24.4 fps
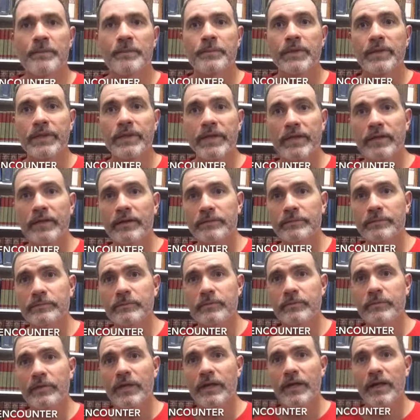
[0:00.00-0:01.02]
But now,
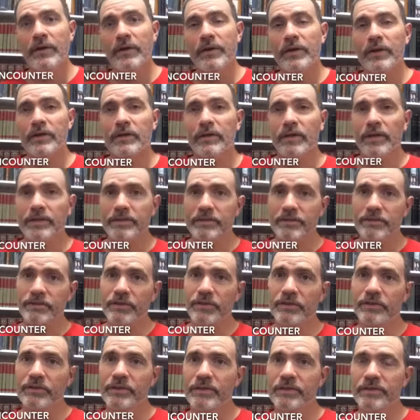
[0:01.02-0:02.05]
I would like to
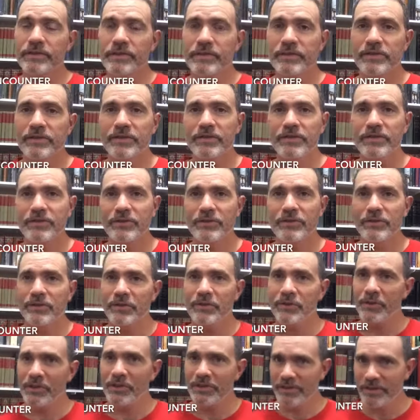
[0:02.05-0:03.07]
turn the attention to the
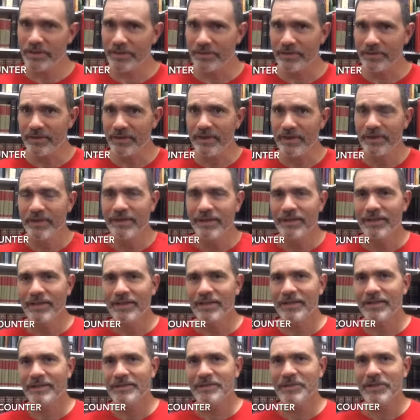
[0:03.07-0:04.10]
Christian.
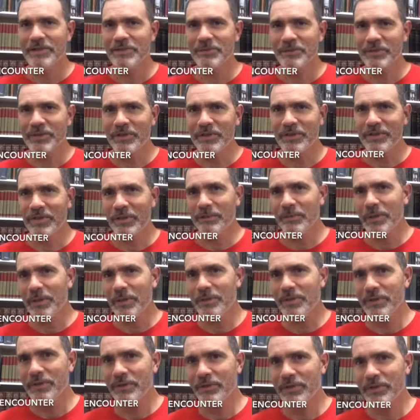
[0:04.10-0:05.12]
Uh, just when you thought
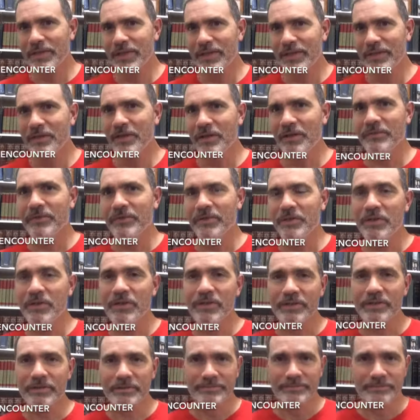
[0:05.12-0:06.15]
maybe you were getting off the
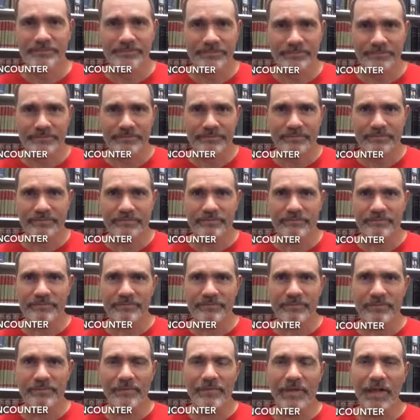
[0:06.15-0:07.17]
hook,
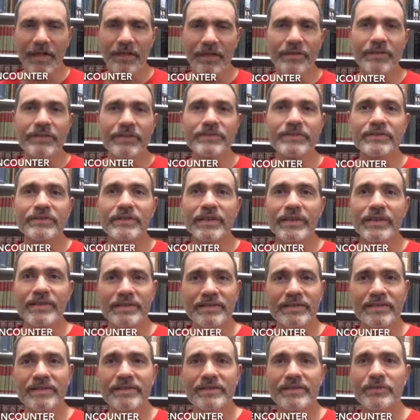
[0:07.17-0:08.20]
now there's
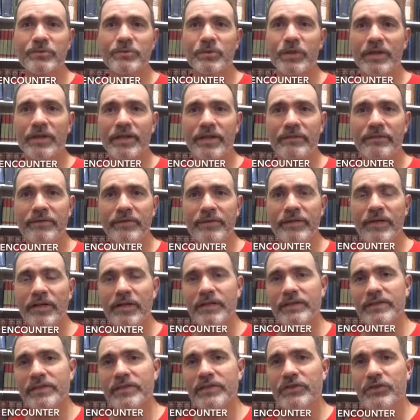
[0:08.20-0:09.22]
instances where even
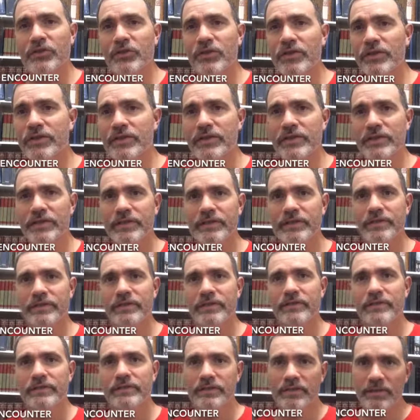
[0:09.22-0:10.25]
us as
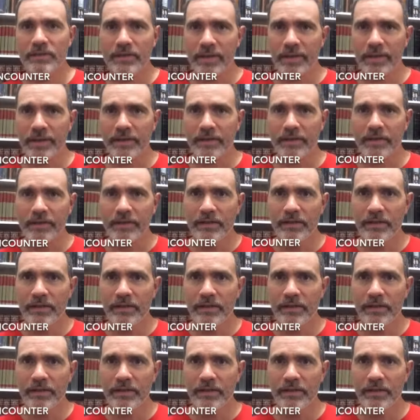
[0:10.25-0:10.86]
Christians delay.